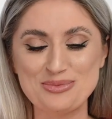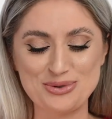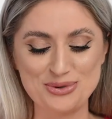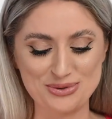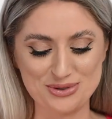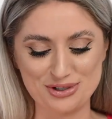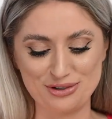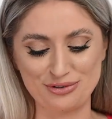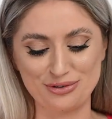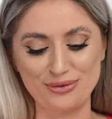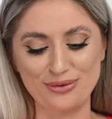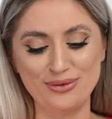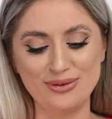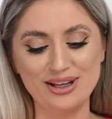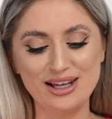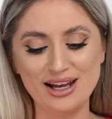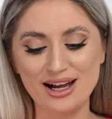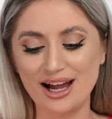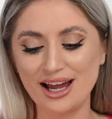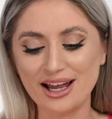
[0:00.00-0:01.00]
beautiful.
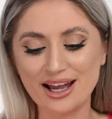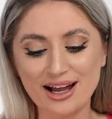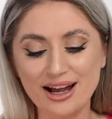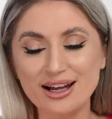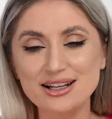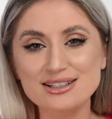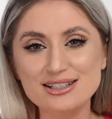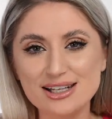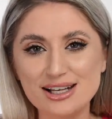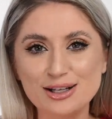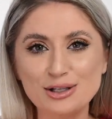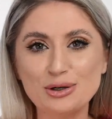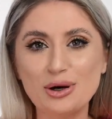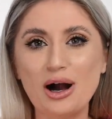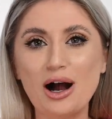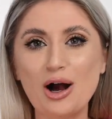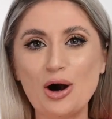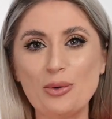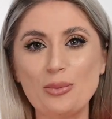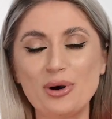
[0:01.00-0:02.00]
I can't tell you
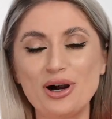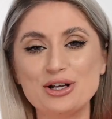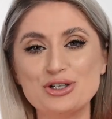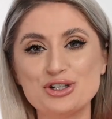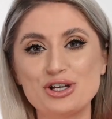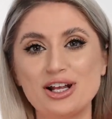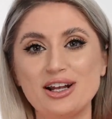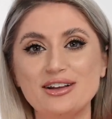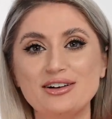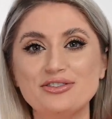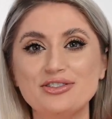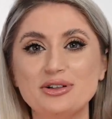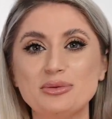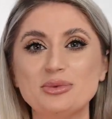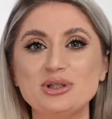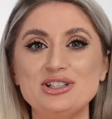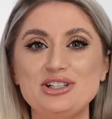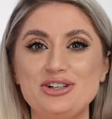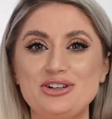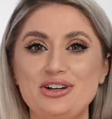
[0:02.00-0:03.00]
how much I love the
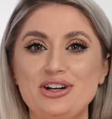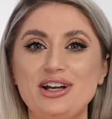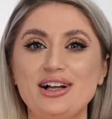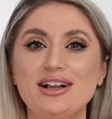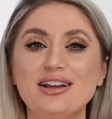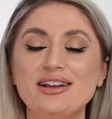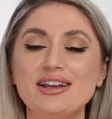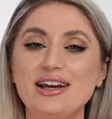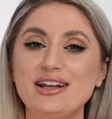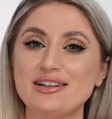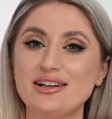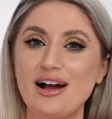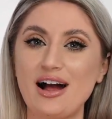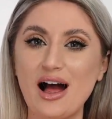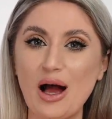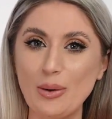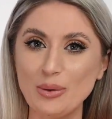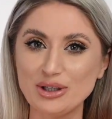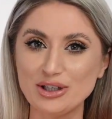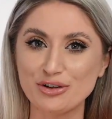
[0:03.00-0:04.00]
material and
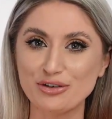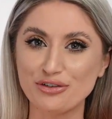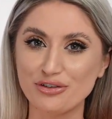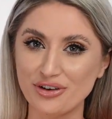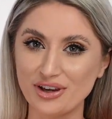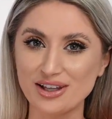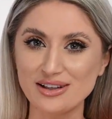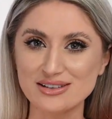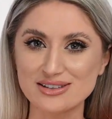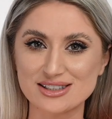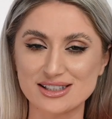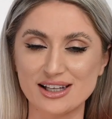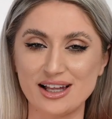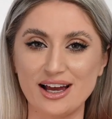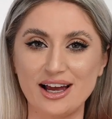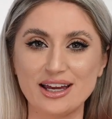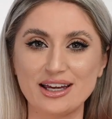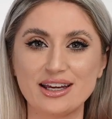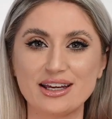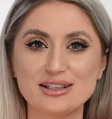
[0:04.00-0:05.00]
how it feels
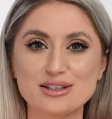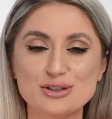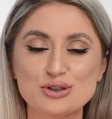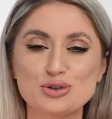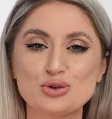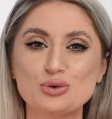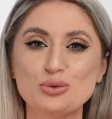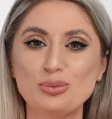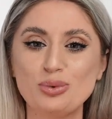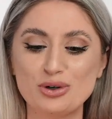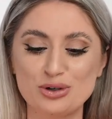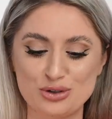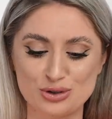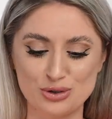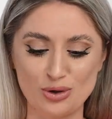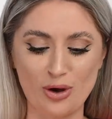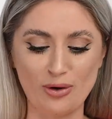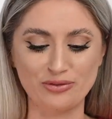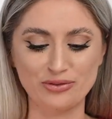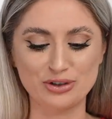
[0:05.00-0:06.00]
like. It's super
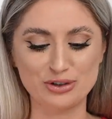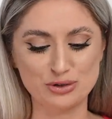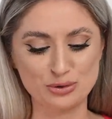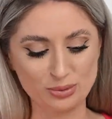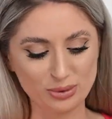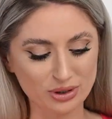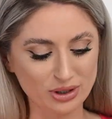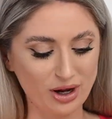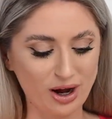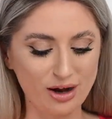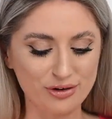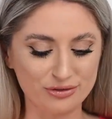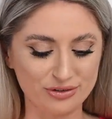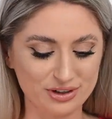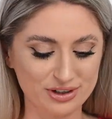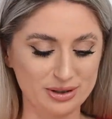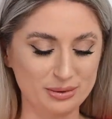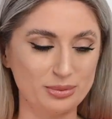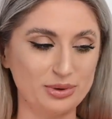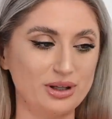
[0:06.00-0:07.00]
soft, super
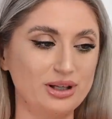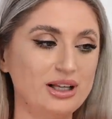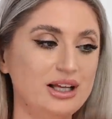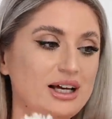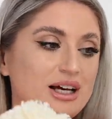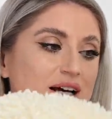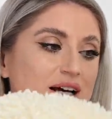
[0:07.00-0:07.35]
comfortable.